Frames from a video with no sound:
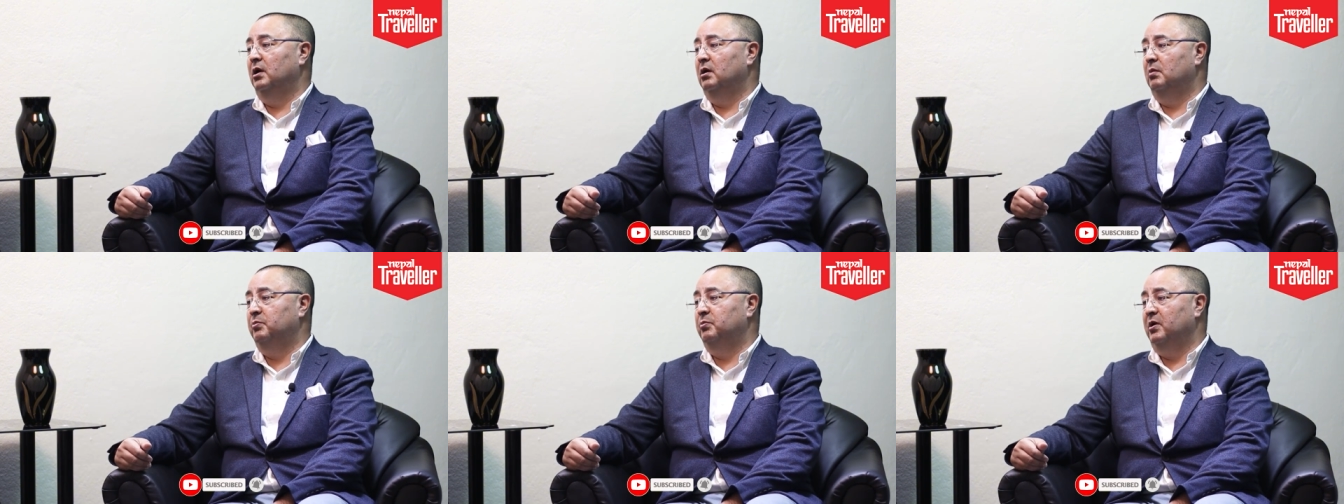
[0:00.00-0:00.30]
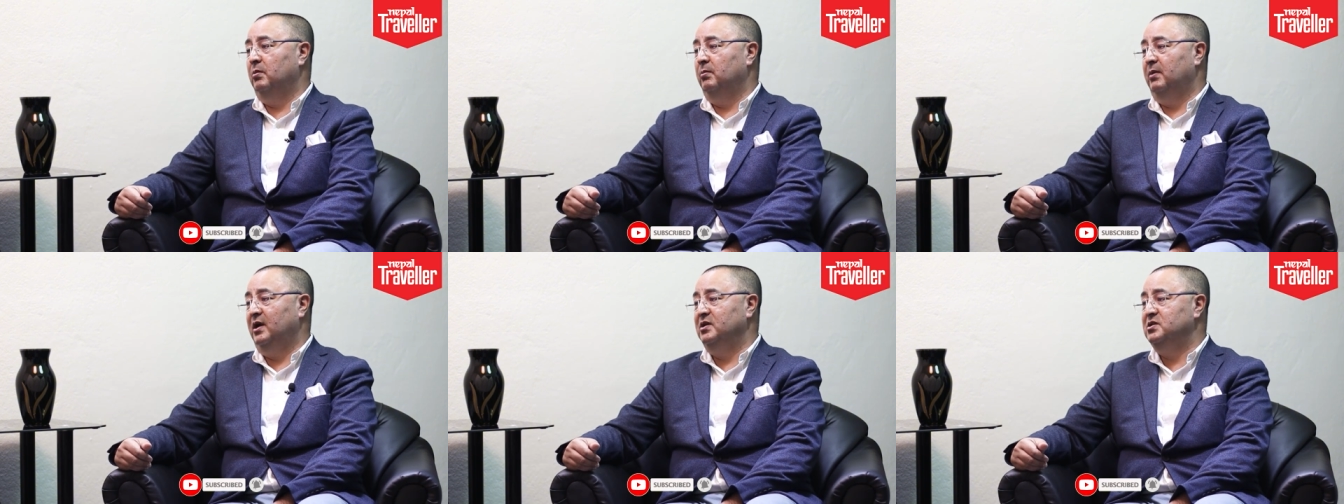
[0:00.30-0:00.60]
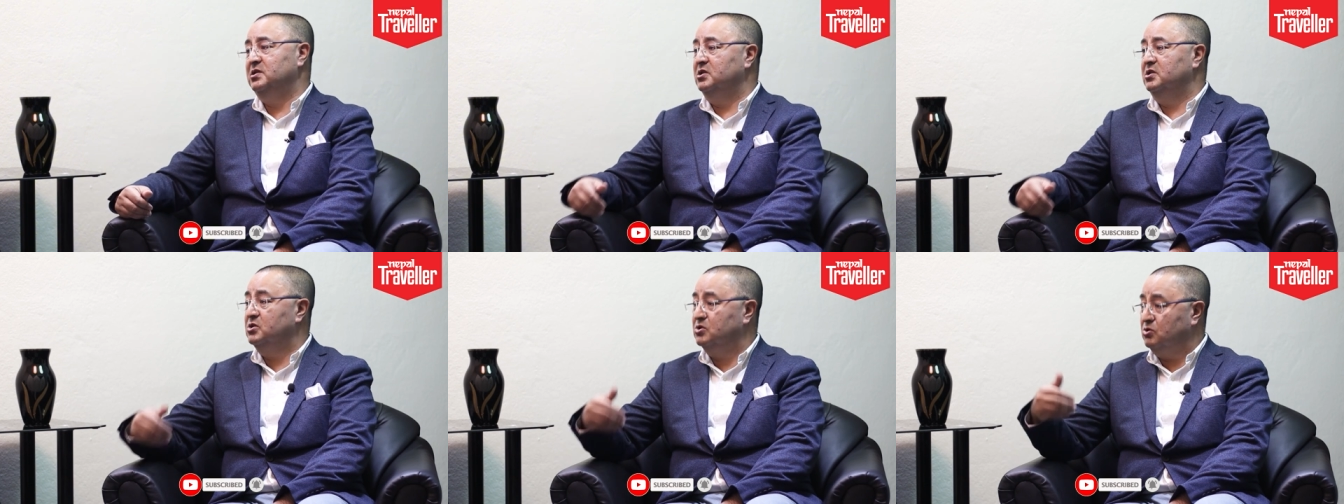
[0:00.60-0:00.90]
their
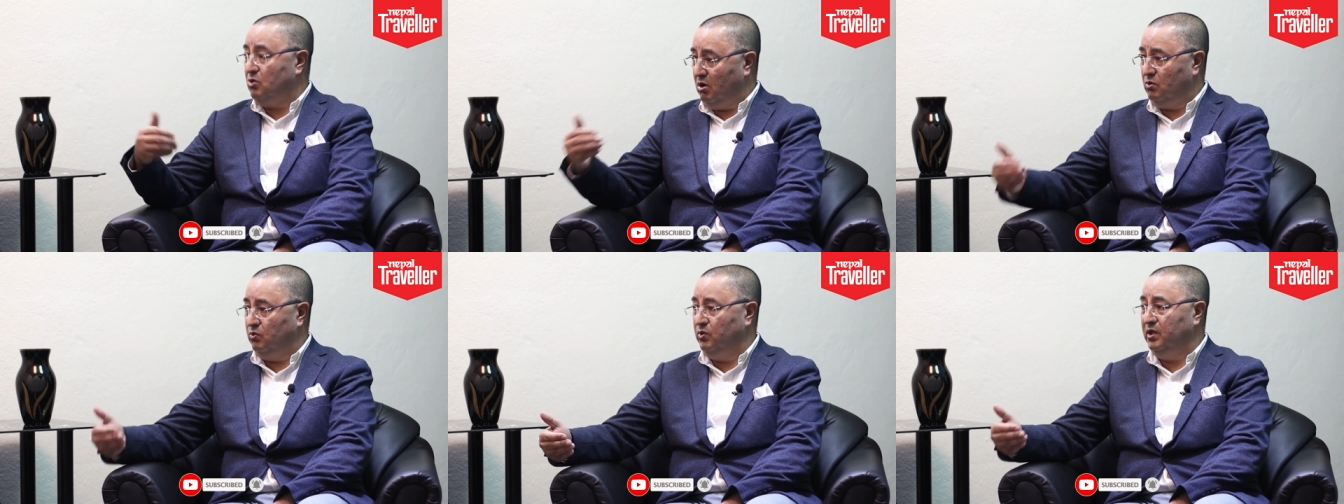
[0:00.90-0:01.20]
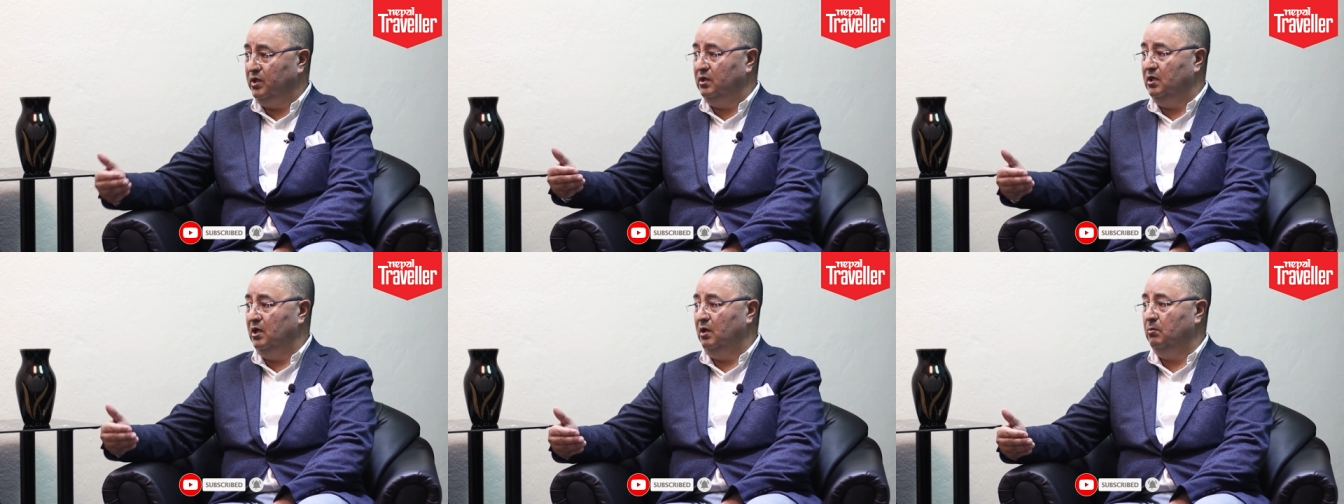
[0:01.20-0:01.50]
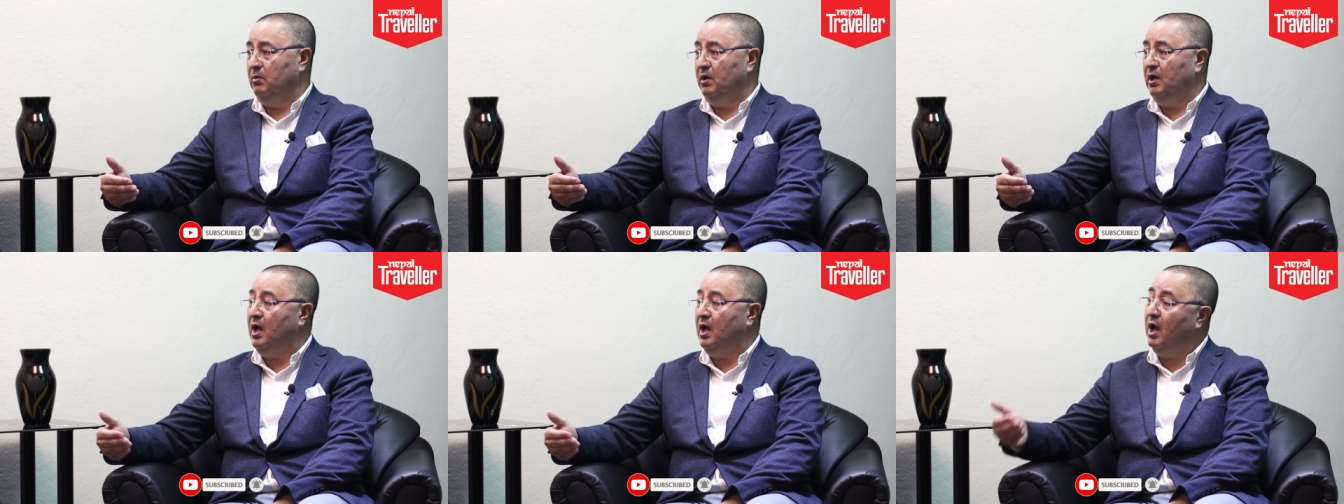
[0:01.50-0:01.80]
premises, talk with
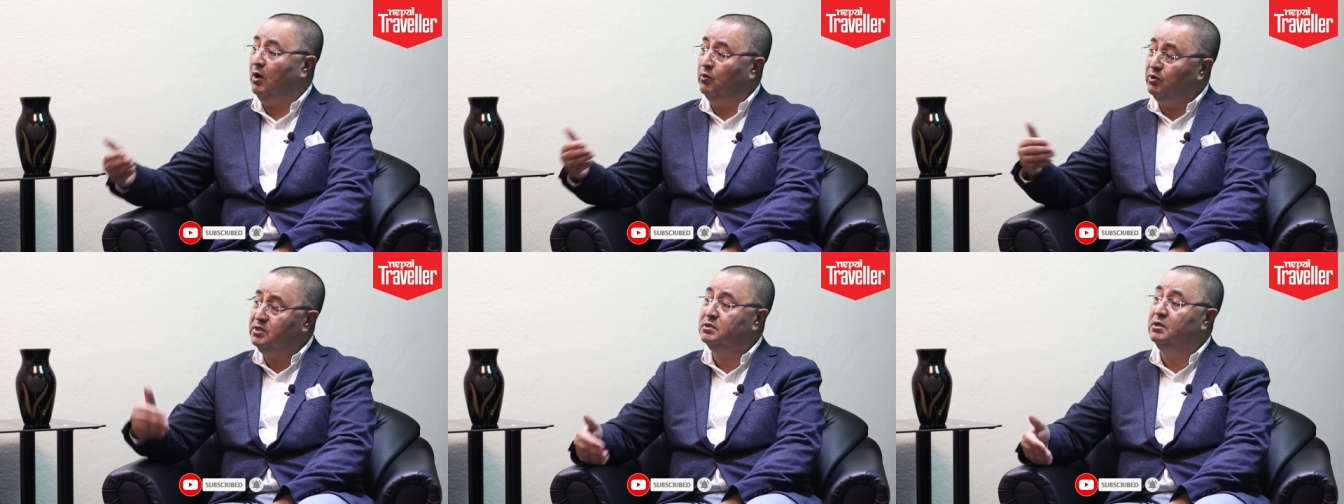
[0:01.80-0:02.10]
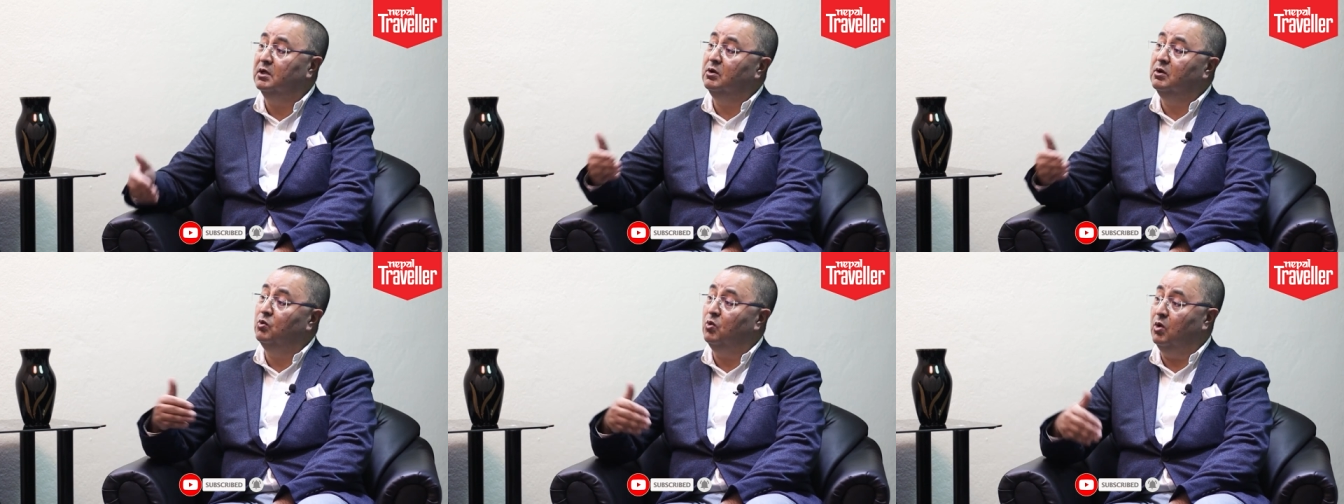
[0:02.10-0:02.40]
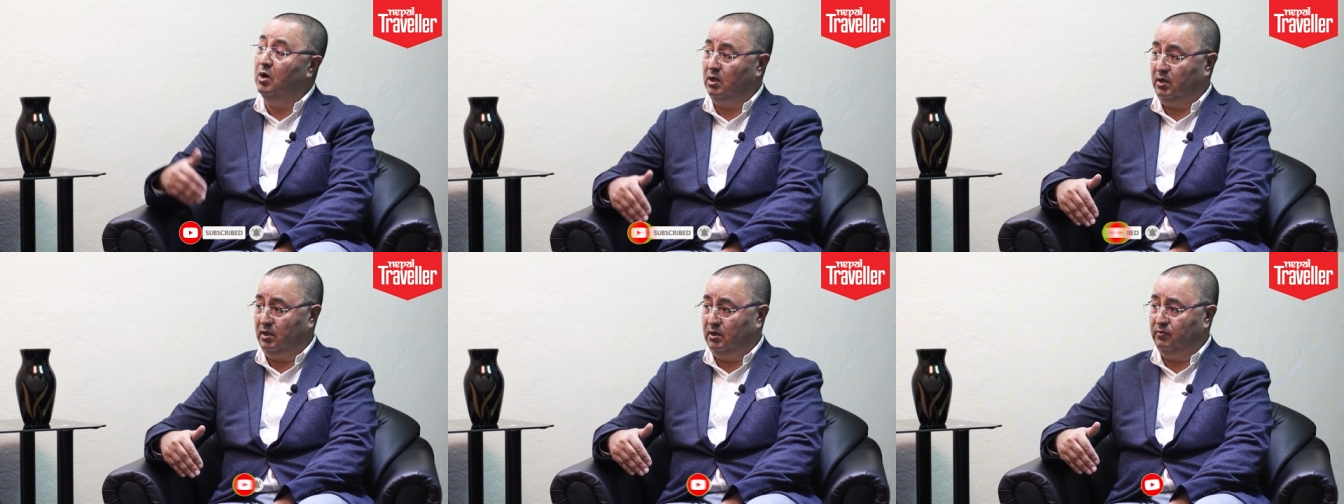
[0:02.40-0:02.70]
them and how it's going to
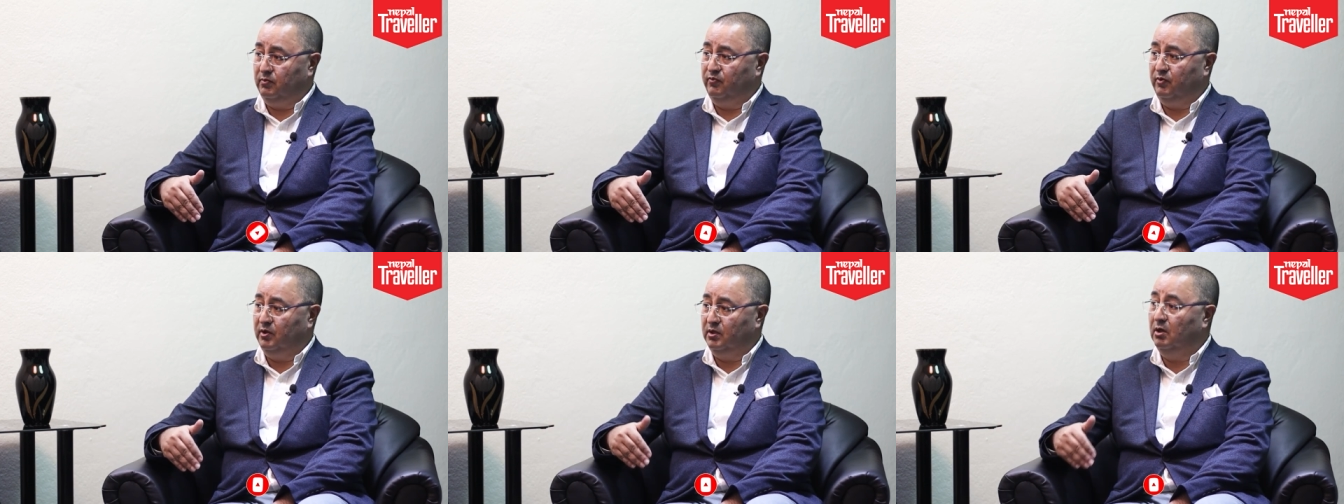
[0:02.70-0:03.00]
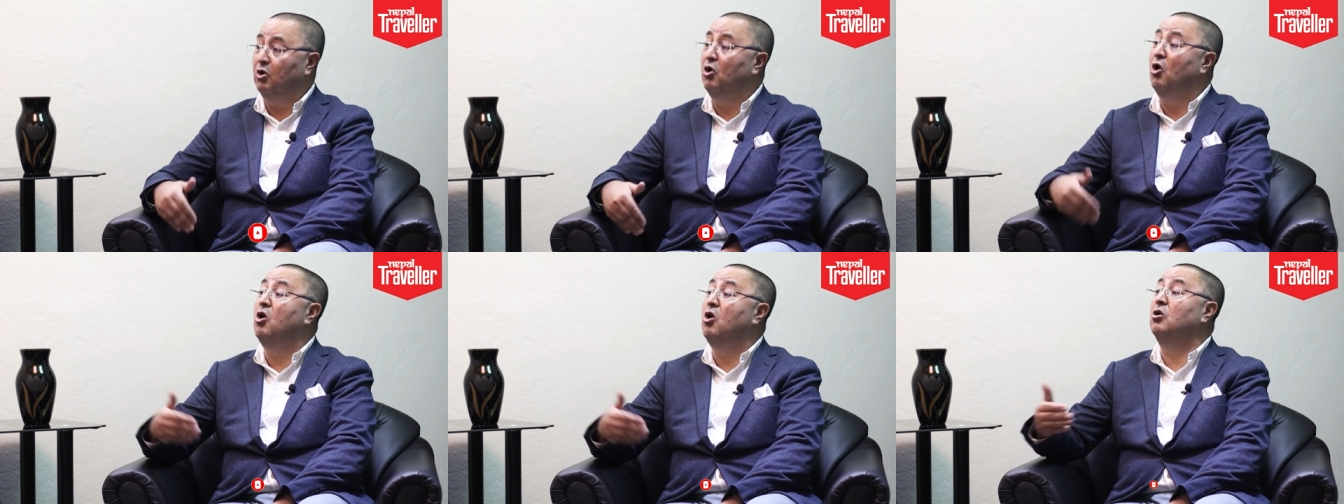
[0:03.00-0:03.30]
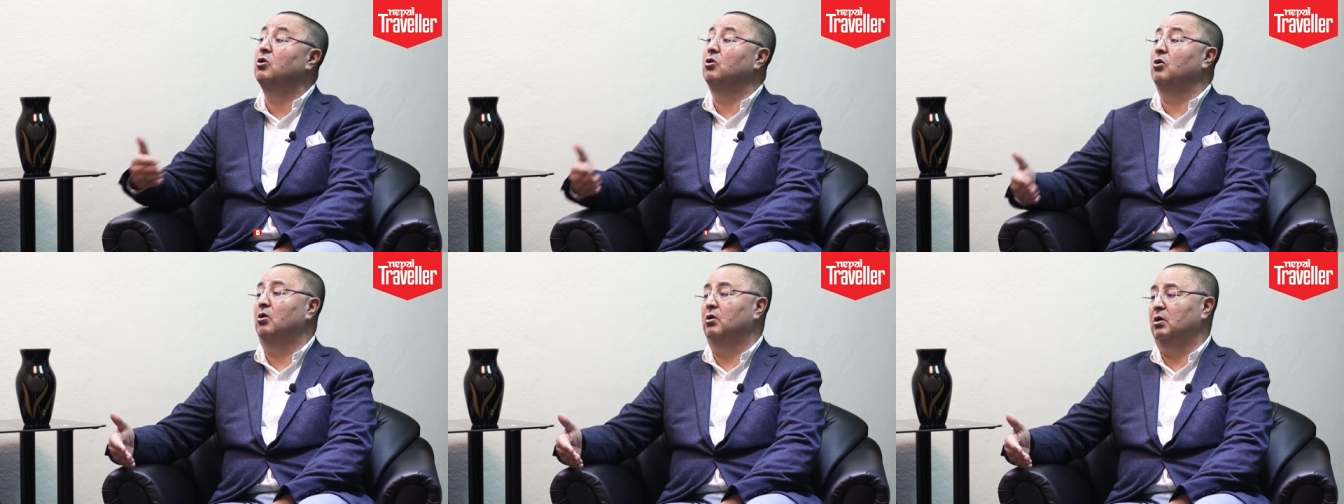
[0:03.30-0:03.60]
work for the
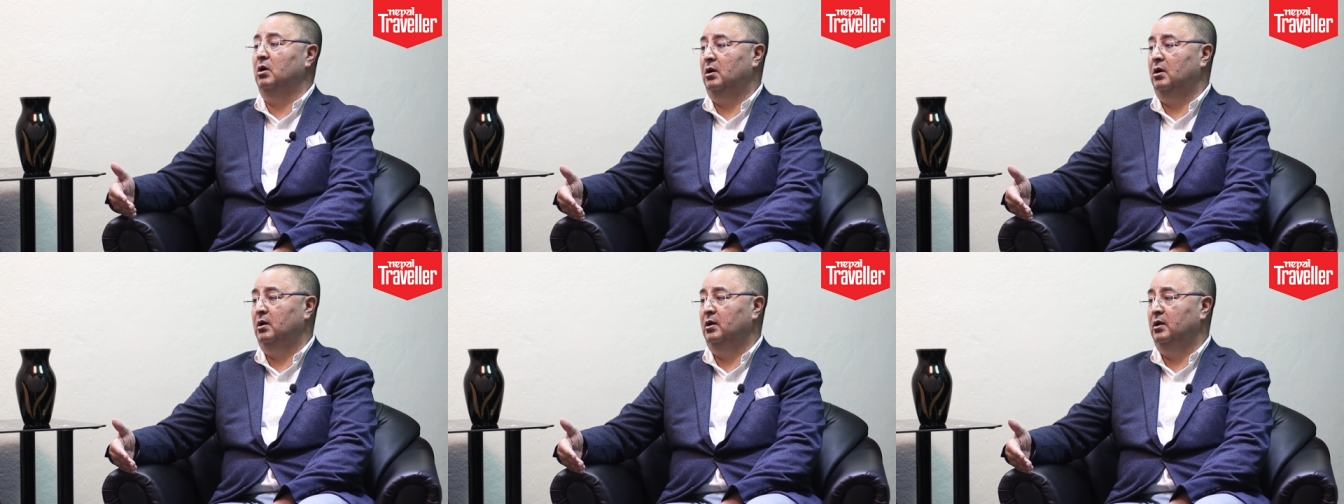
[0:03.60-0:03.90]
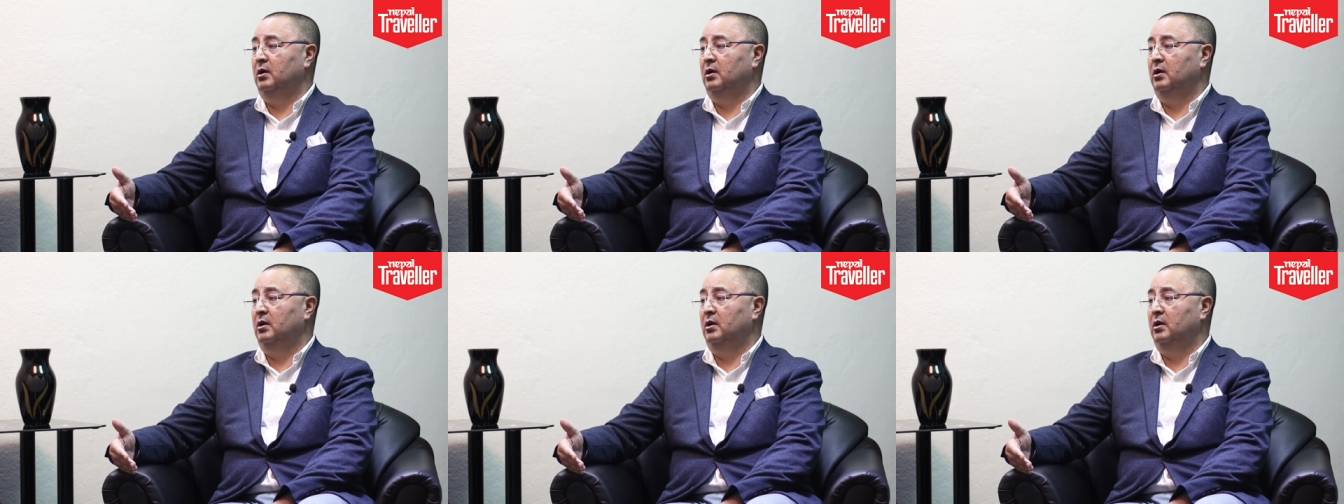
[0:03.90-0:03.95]
long run.